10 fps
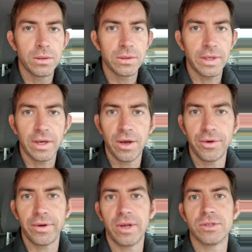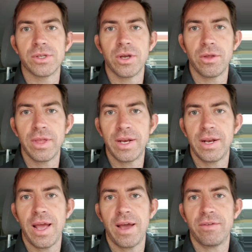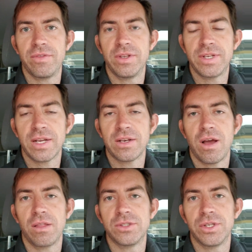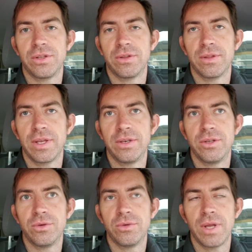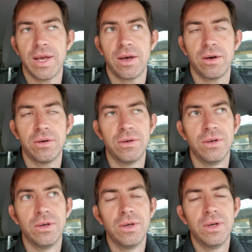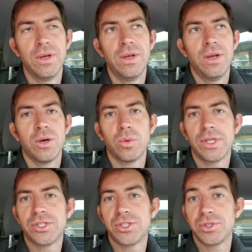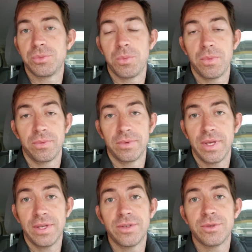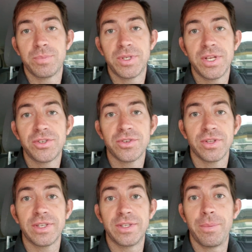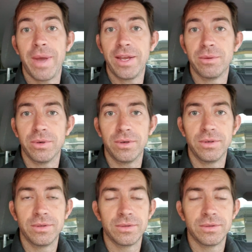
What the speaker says: like 100 years ago they didn't have the technology they do now, which is potentially debatable.